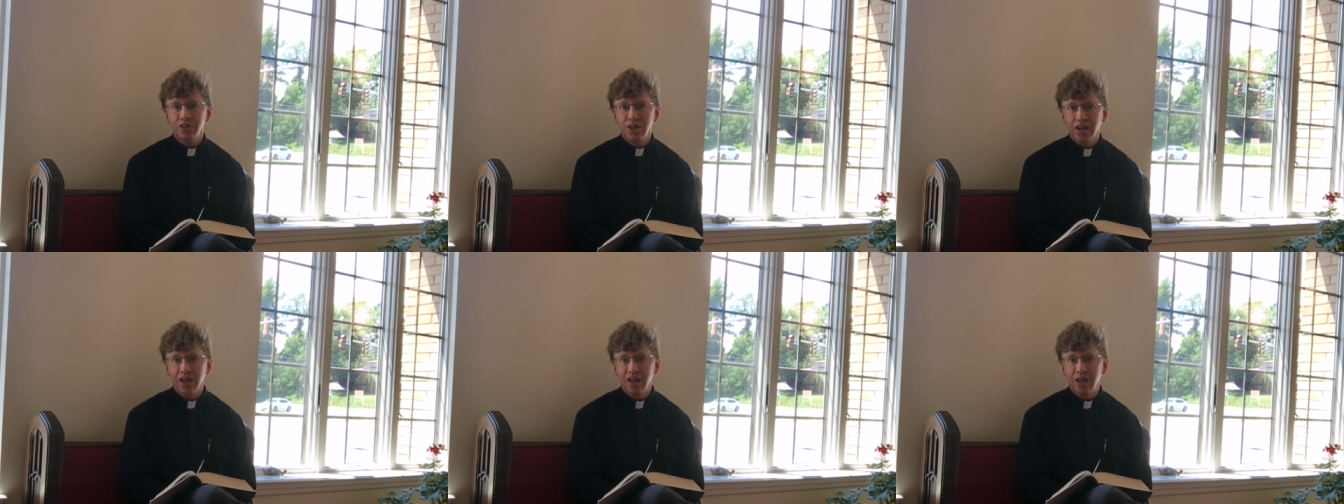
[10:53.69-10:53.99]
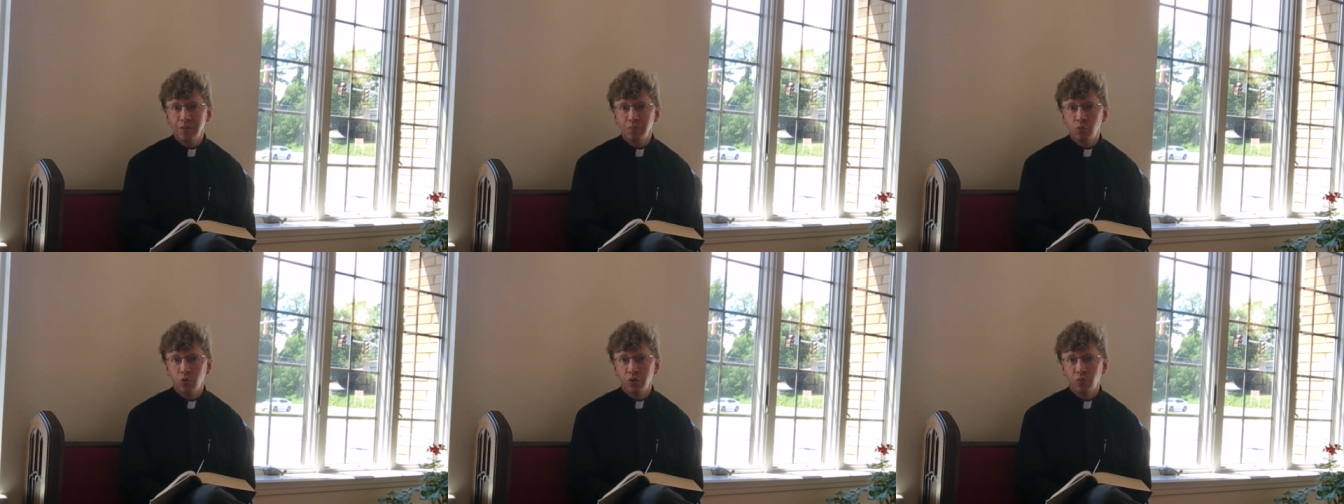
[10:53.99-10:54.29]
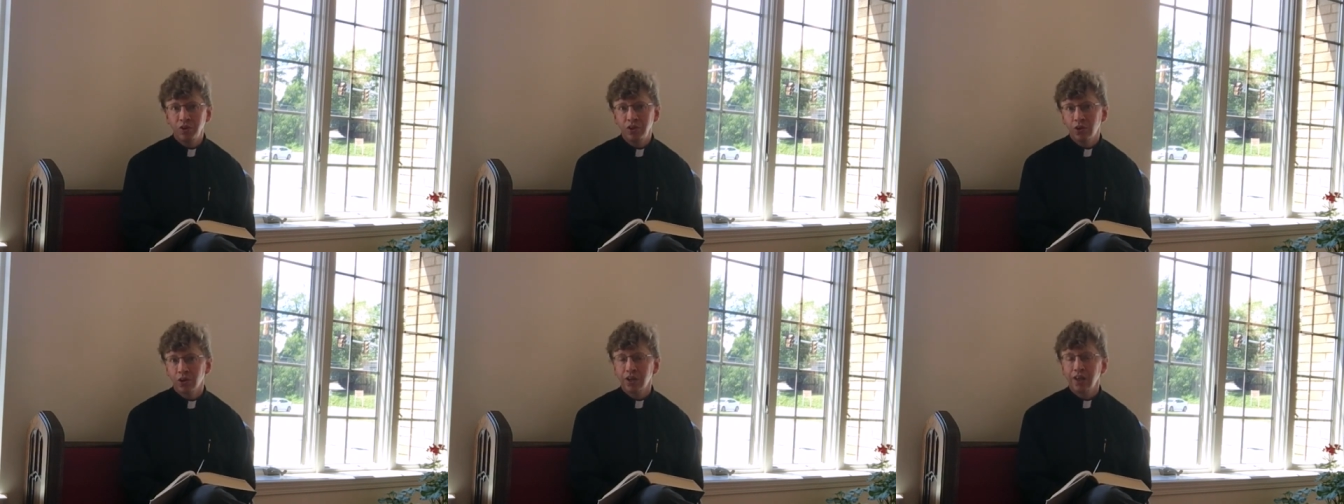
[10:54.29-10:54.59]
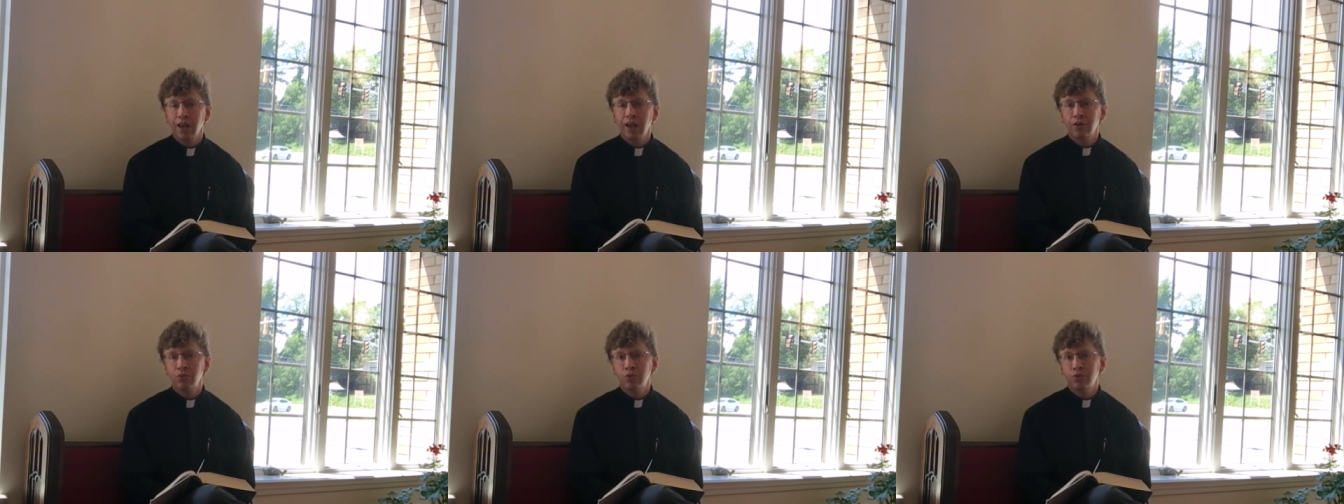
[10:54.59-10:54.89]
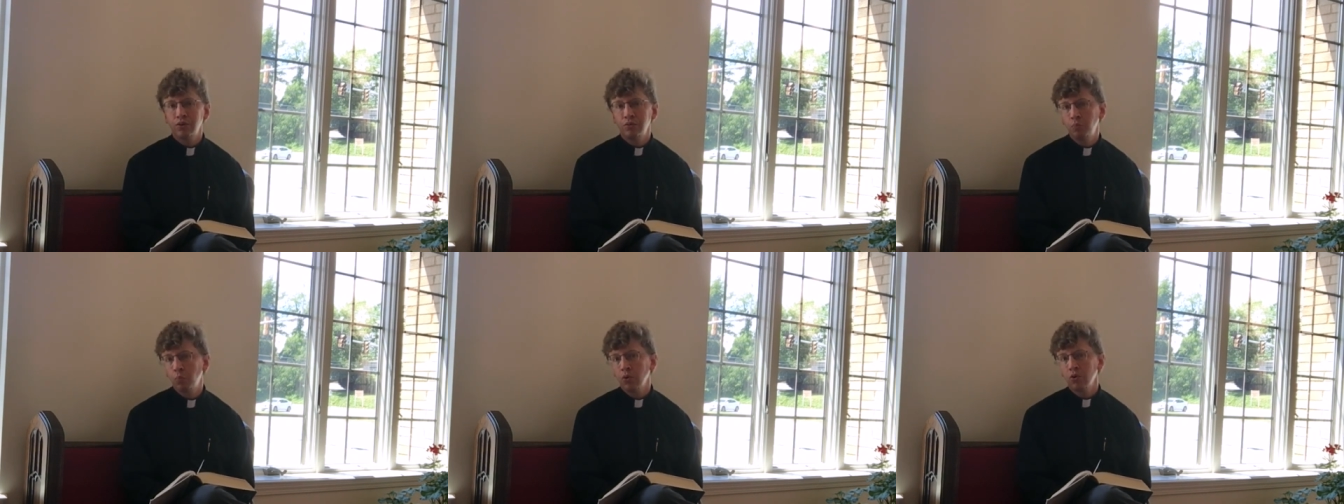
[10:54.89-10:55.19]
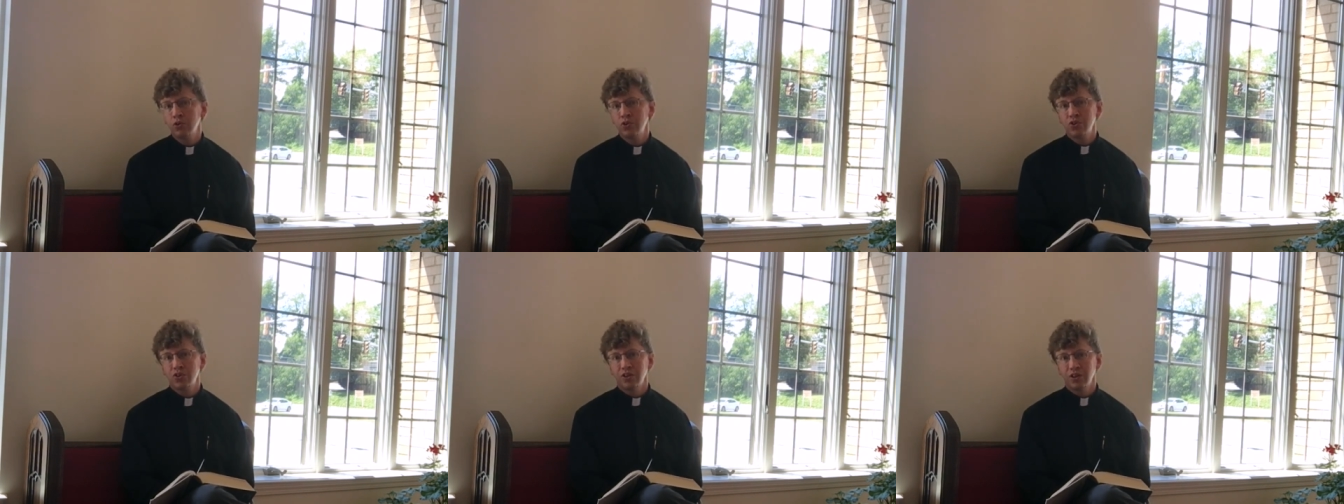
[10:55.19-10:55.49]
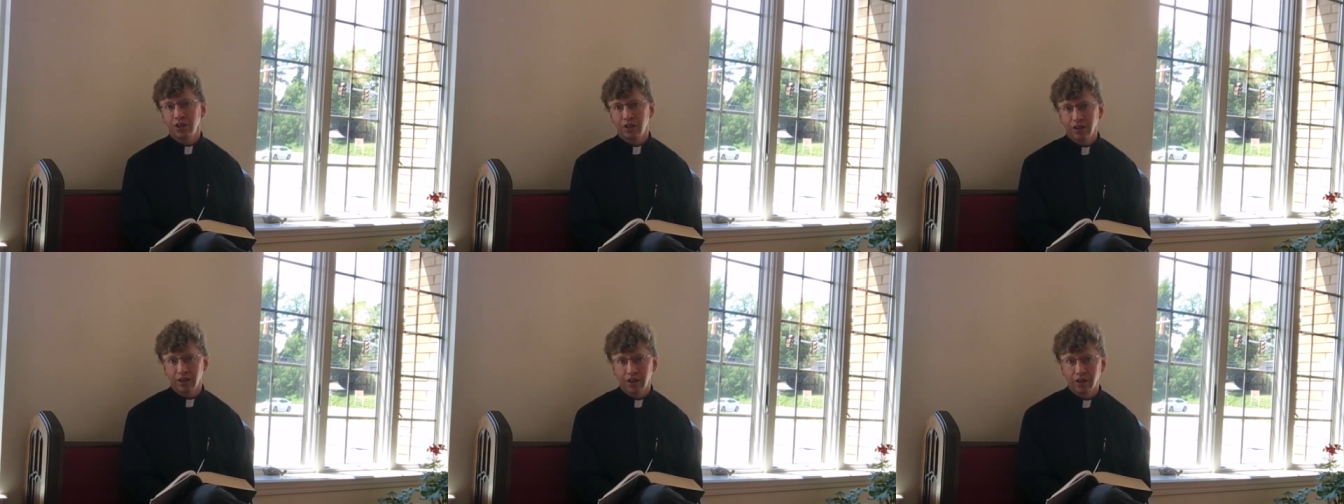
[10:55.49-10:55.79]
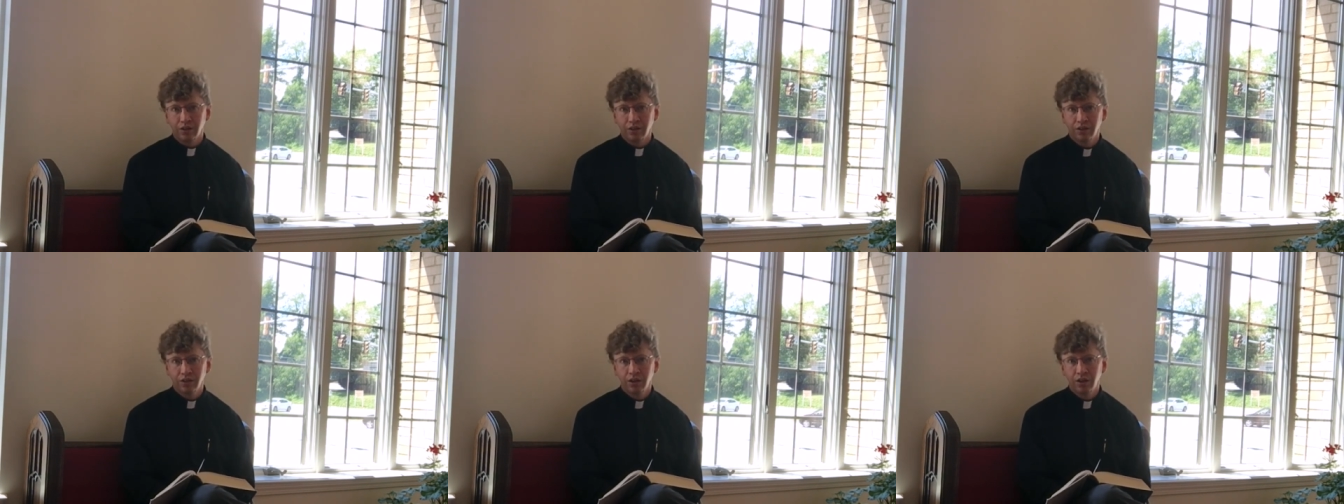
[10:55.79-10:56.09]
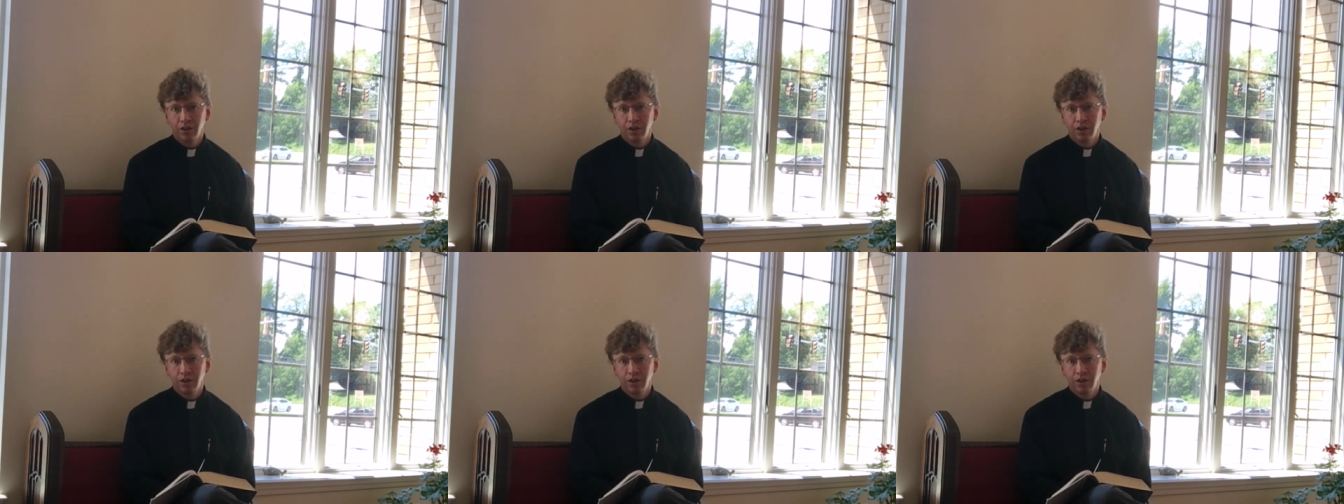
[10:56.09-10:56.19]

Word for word: time when we are gathered in person again,